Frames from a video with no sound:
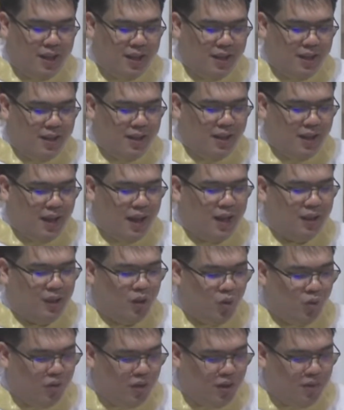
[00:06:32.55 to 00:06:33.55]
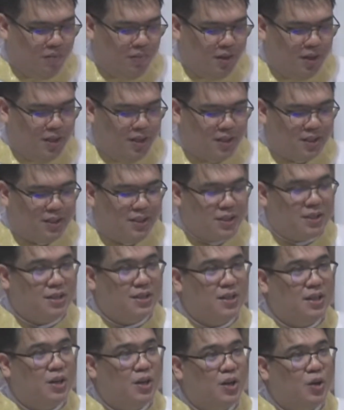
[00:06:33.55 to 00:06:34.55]
then it only means
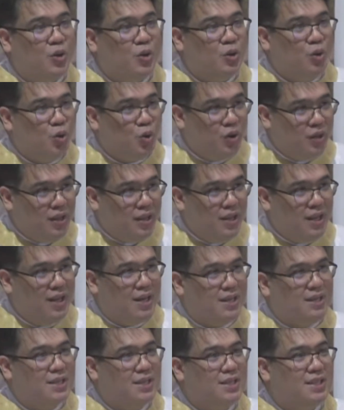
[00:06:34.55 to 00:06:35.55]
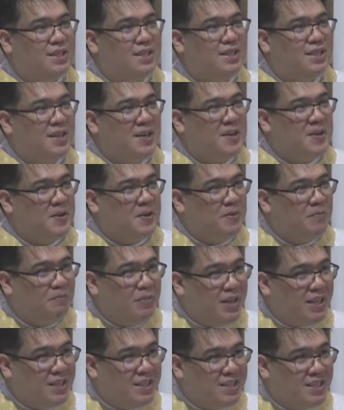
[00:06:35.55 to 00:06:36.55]
goodness
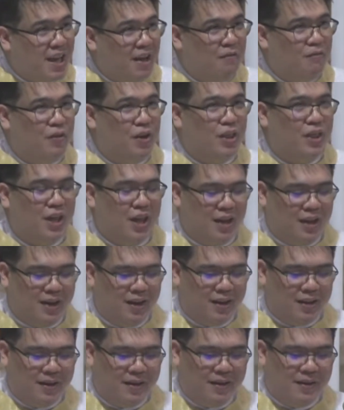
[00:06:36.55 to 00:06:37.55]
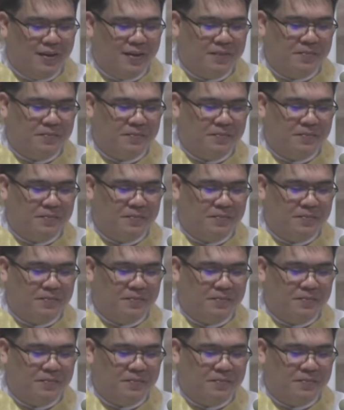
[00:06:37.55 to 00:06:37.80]
means everything.